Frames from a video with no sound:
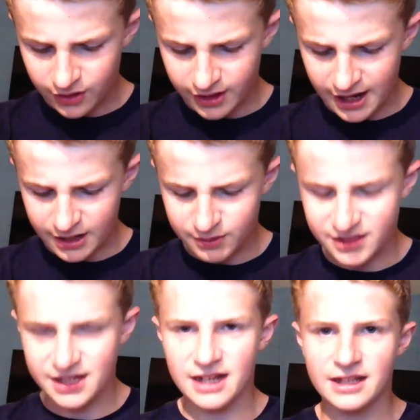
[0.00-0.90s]
a guy to be
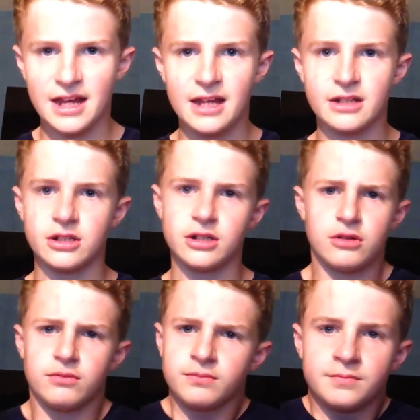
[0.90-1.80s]
saying that, you
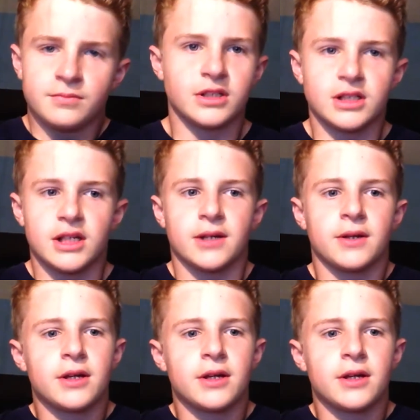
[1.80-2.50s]
know, just, like,